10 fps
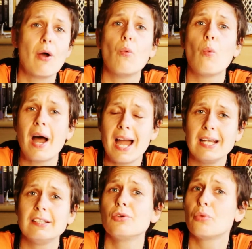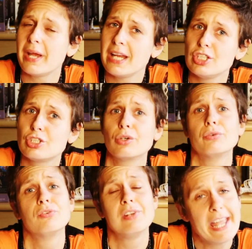a wide range
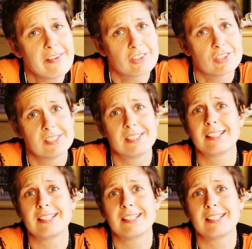of flavors